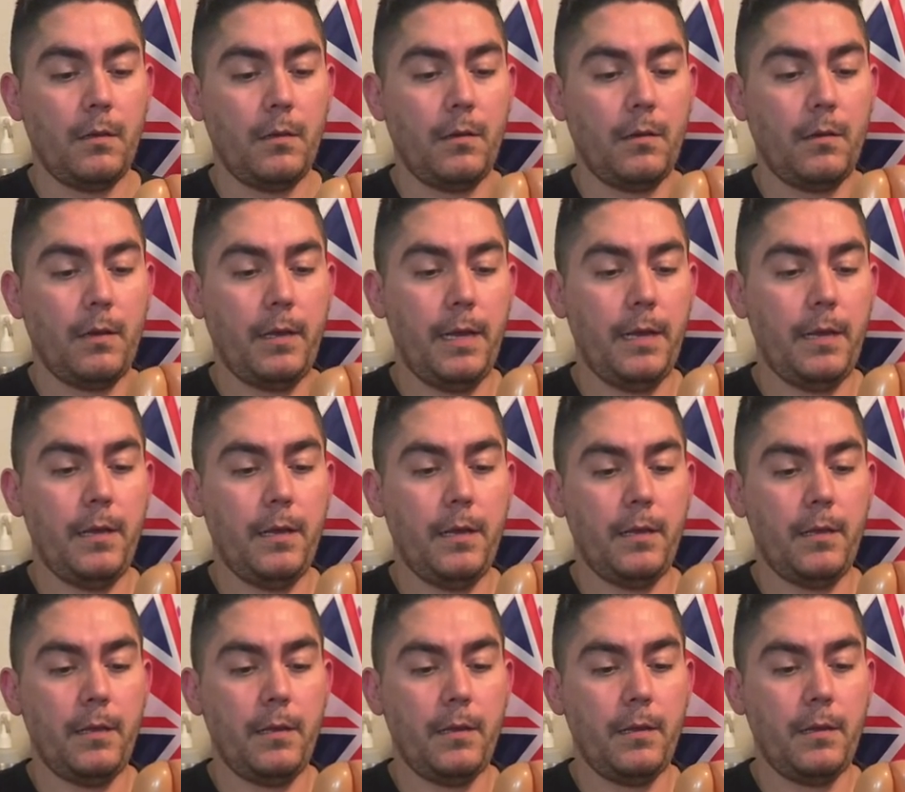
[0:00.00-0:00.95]
Okay,
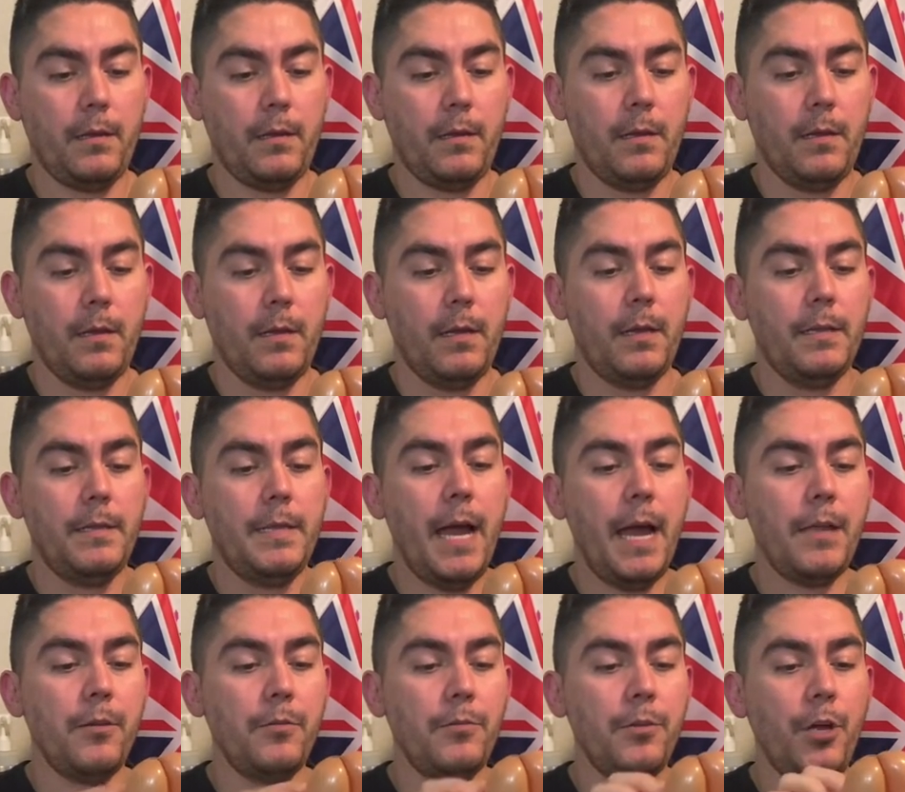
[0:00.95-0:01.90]
good. Now
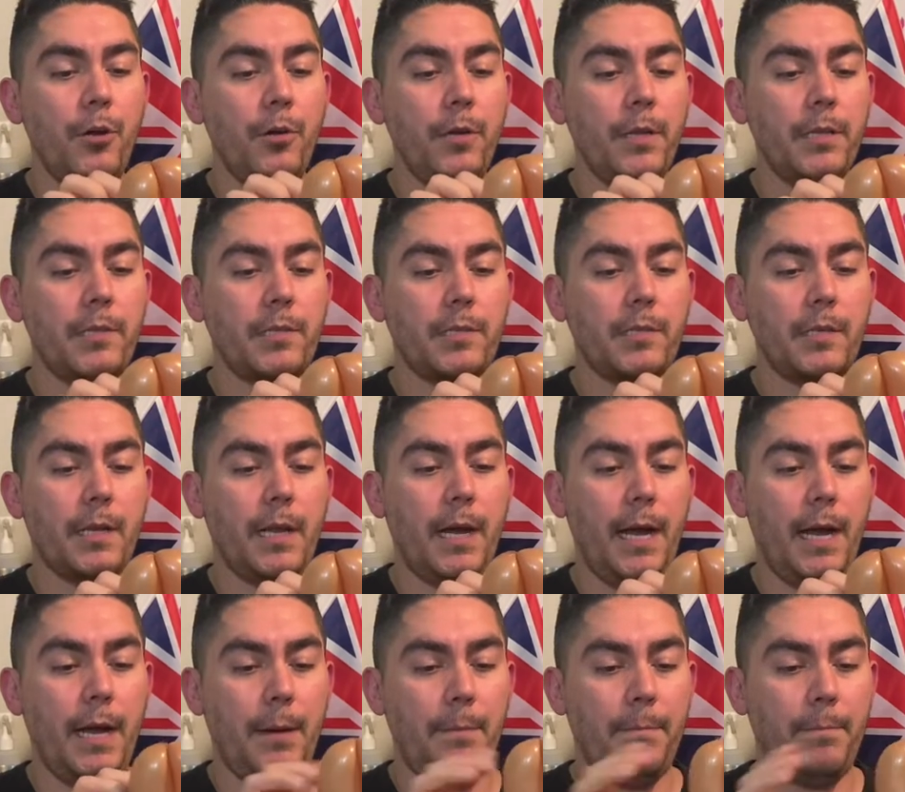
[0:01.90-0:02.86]
you'll notice
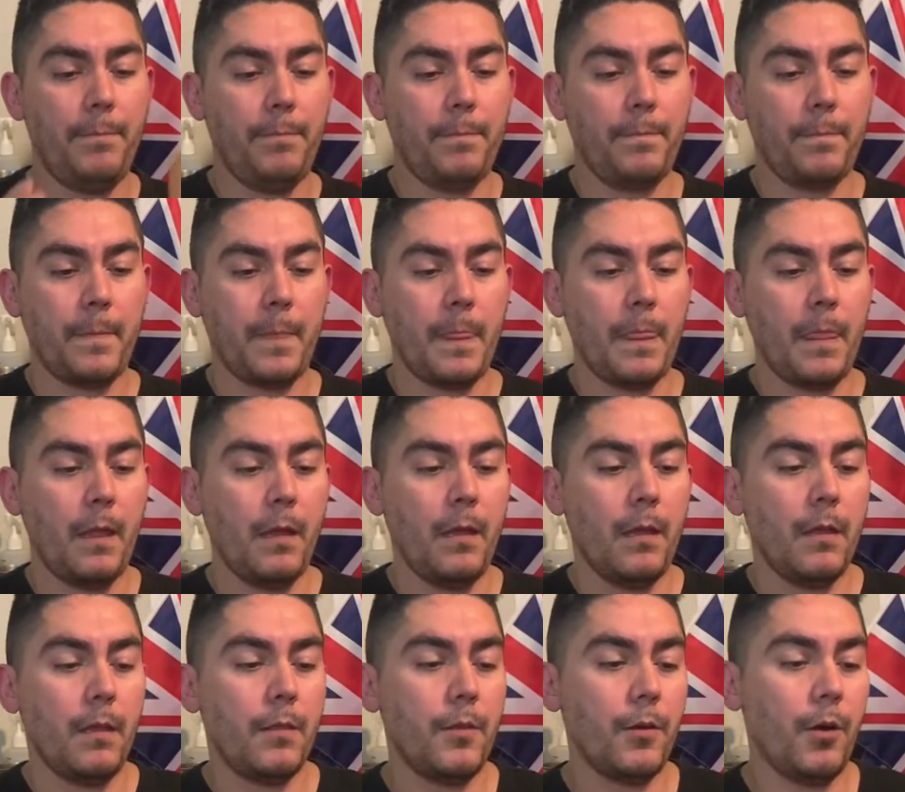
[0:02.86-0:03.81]

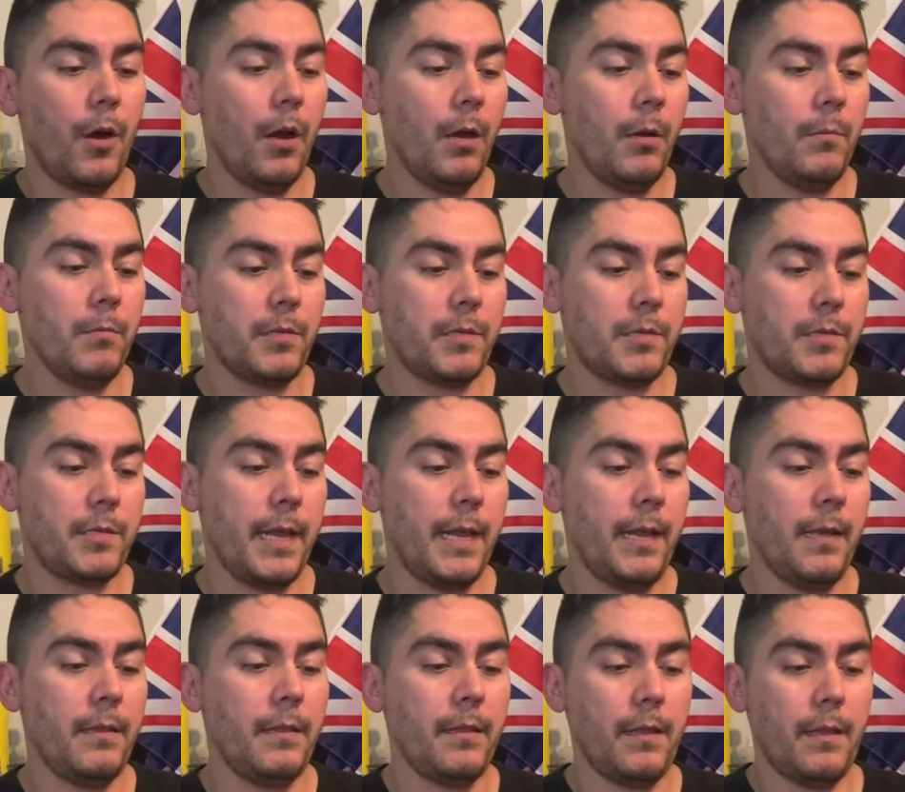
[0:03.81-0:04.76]
their arms stay
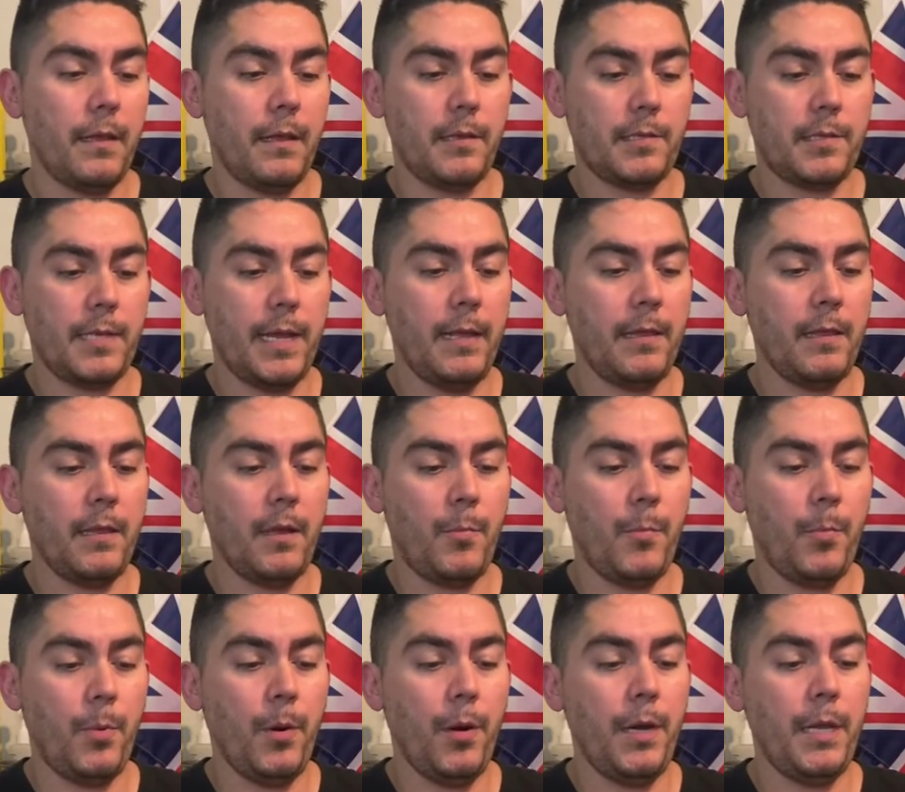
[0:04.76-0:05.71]
in there
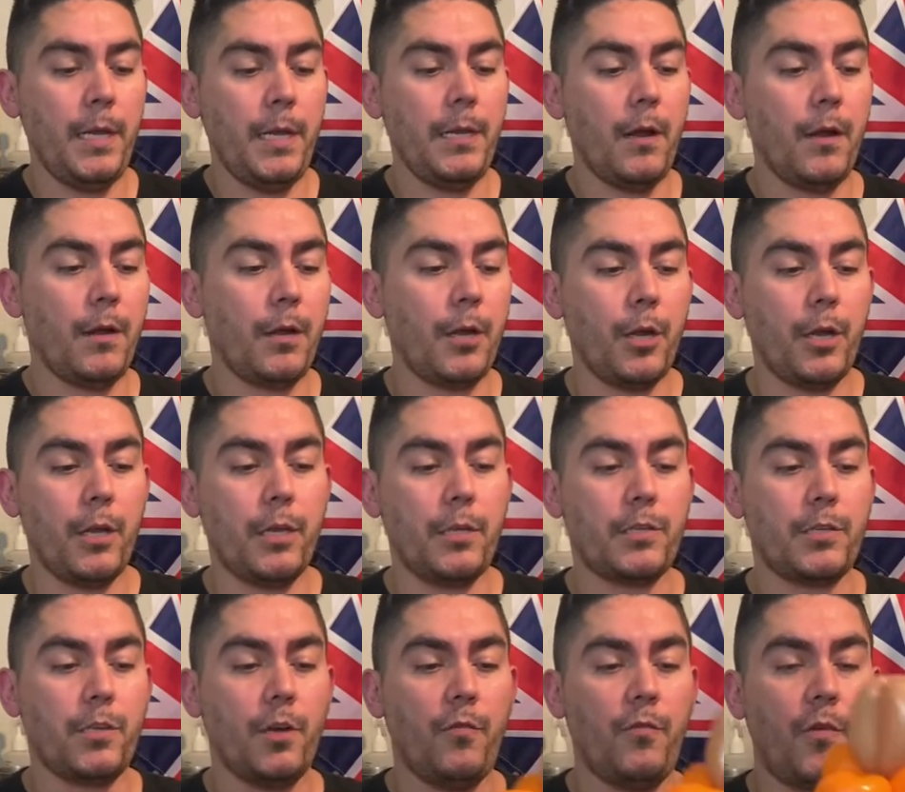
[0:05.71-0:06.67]
pretty darn good
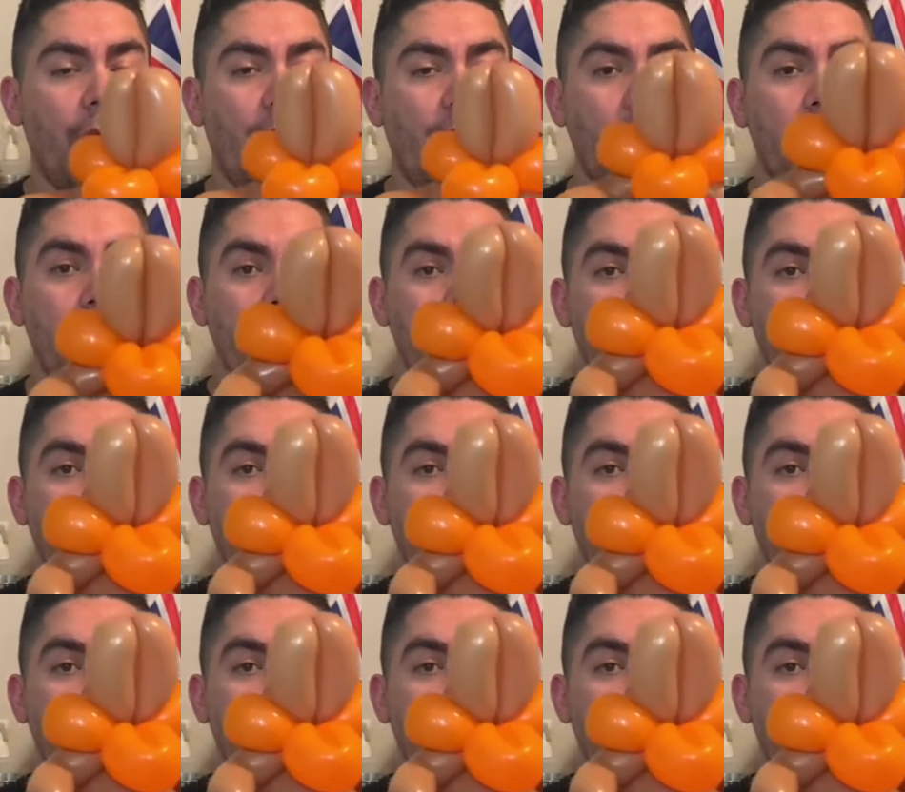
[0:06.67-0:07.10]
so far,